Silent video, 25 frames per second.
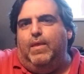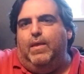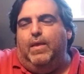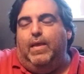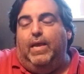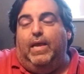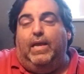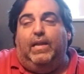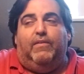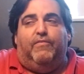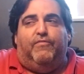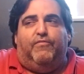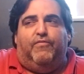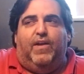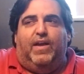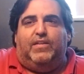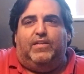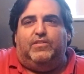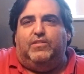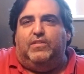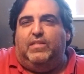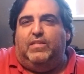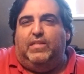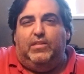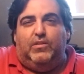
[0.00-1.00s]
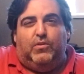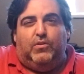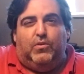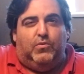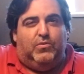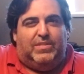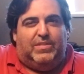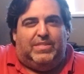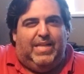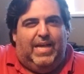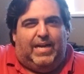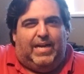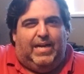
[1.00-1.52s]
in a fashion that you know is
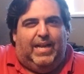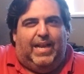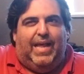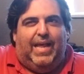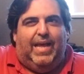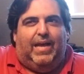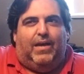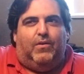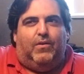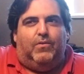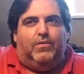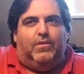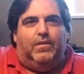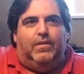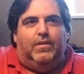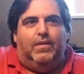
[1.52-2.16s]
not allowed